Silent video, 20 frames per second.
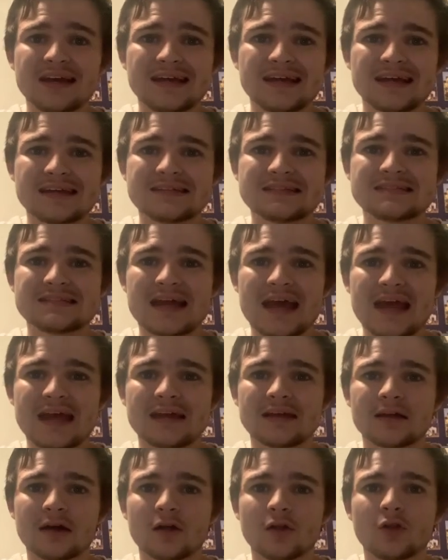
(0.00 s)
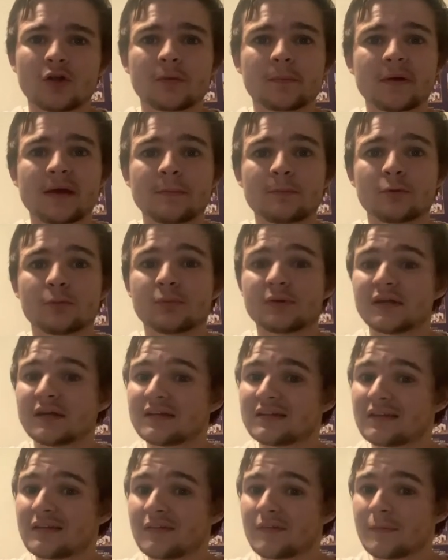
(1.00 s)
and 10. A lot of people
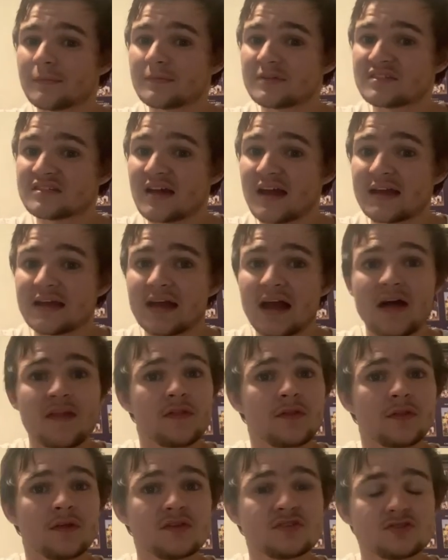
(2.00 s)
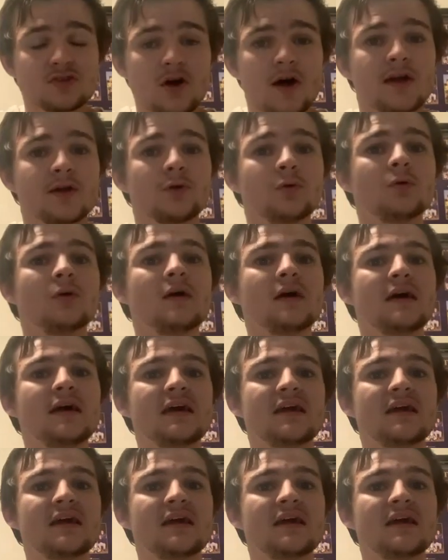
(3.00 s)
predicting them to take out the title